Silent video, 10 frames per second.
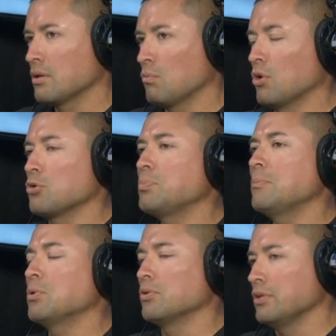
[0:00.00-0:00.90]
What do
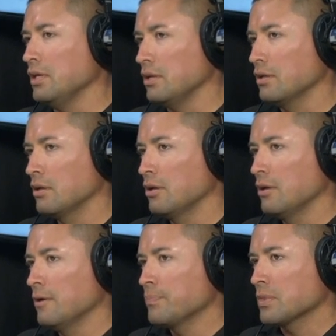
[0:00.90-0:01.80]
people need
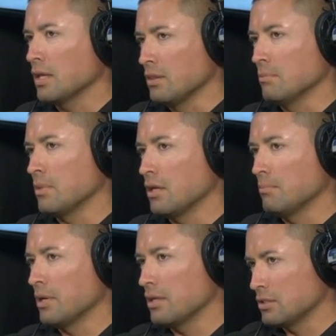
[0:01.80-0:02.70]
in in
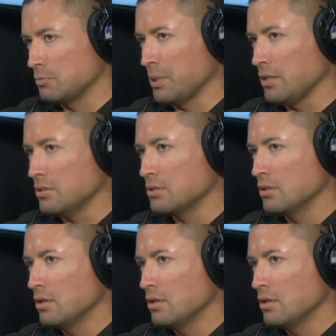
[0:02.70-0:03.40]
my space?